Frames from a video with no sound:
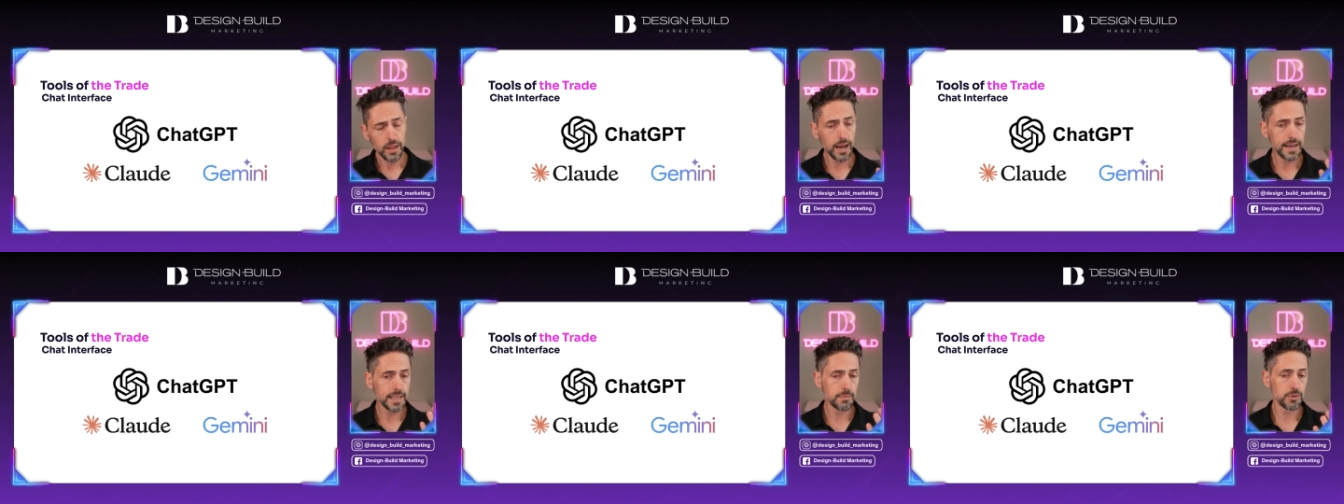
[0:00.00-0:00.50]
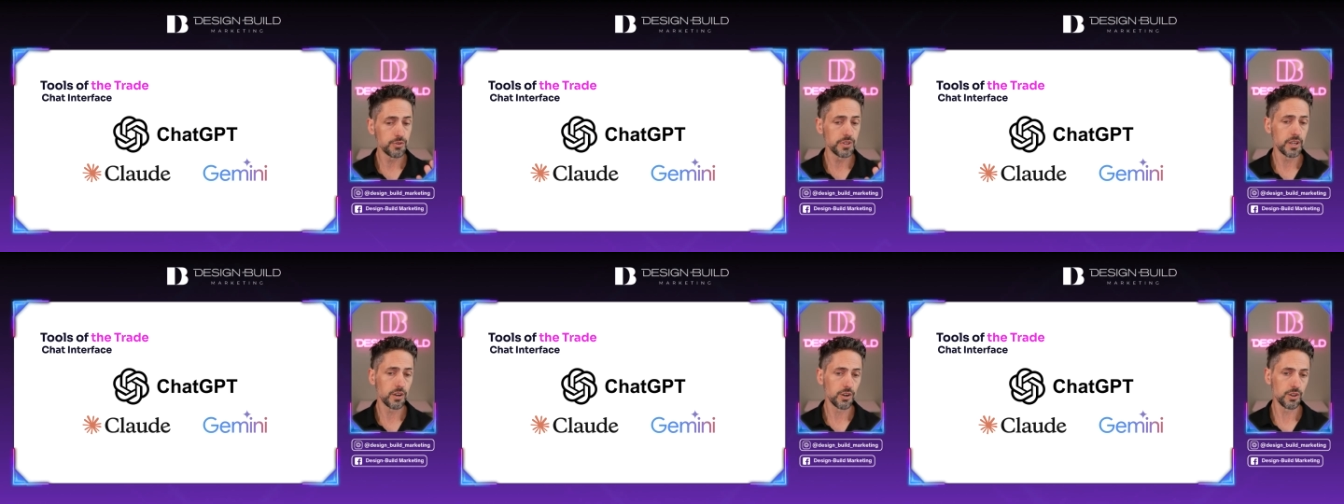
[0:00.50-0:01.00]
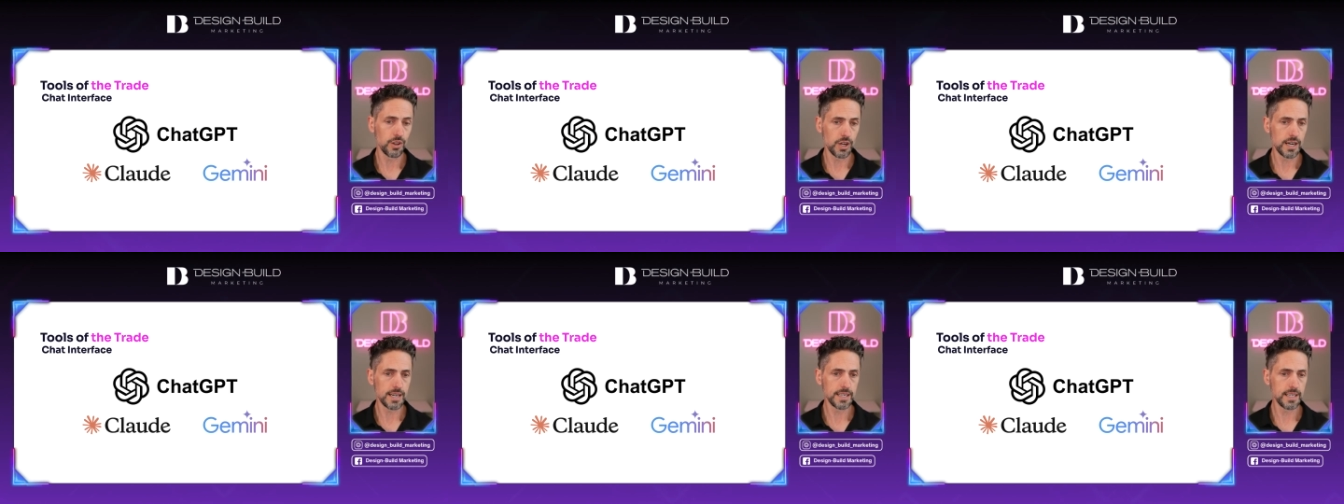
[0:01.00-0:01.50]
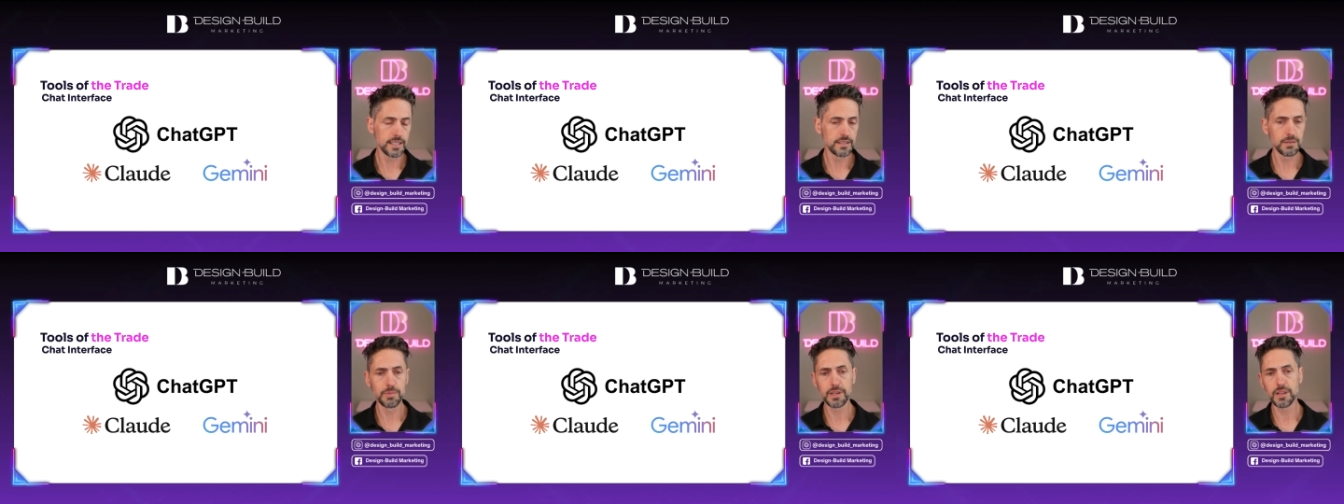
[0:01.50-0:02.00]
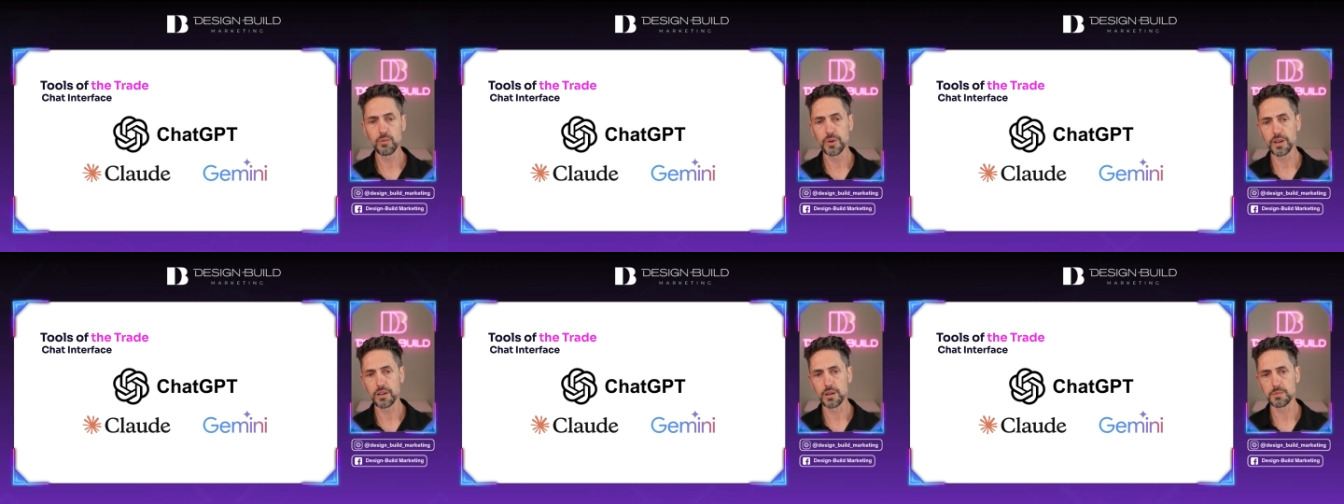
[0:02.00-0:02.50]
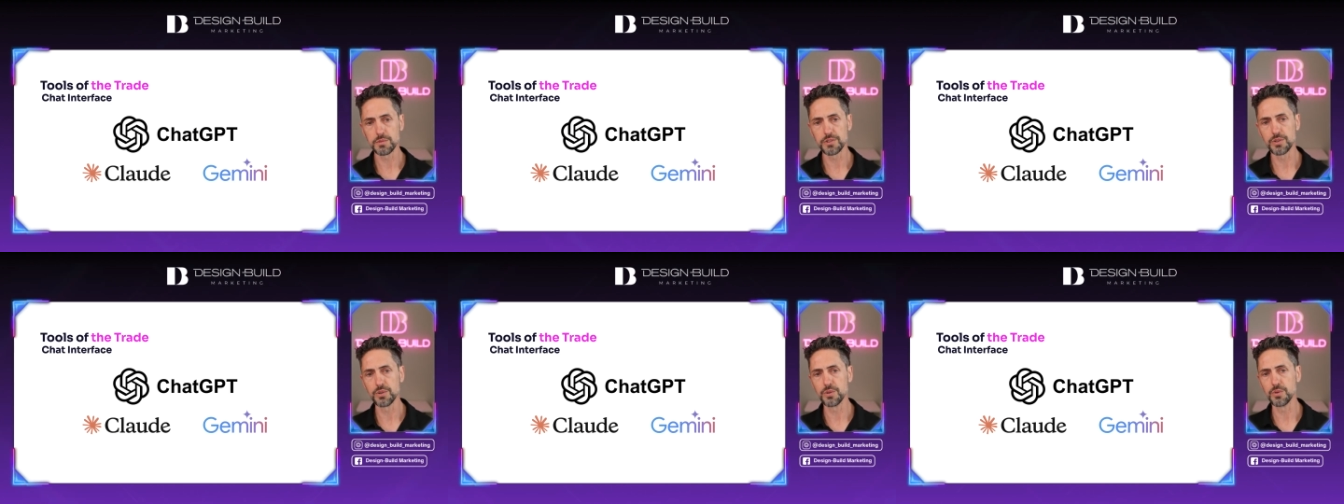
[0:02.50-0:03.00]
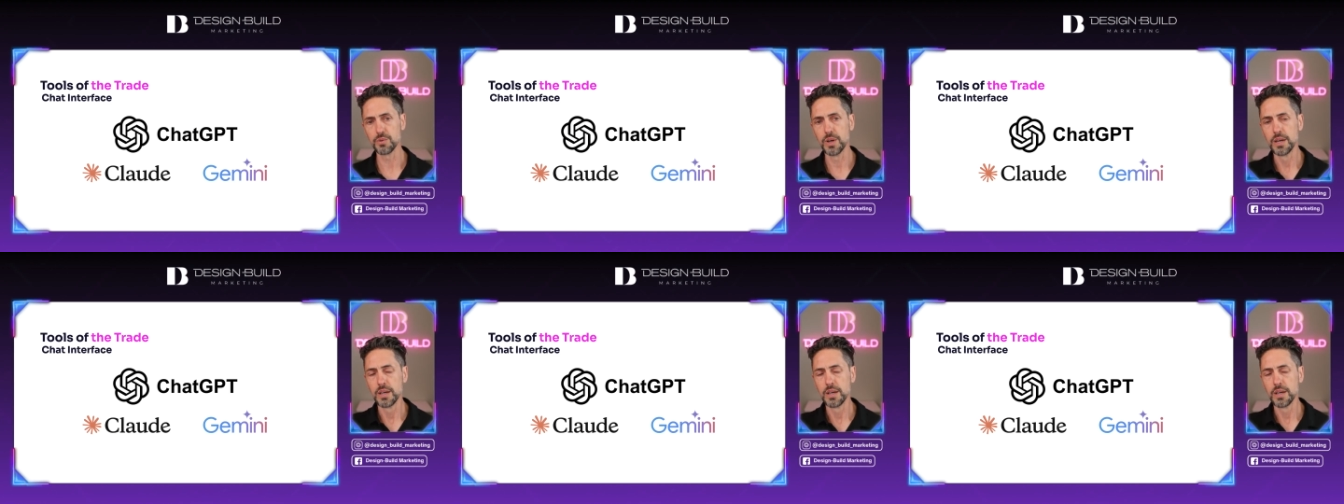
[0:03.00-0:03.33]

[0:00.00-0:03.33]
I am using Claude typically when it comes to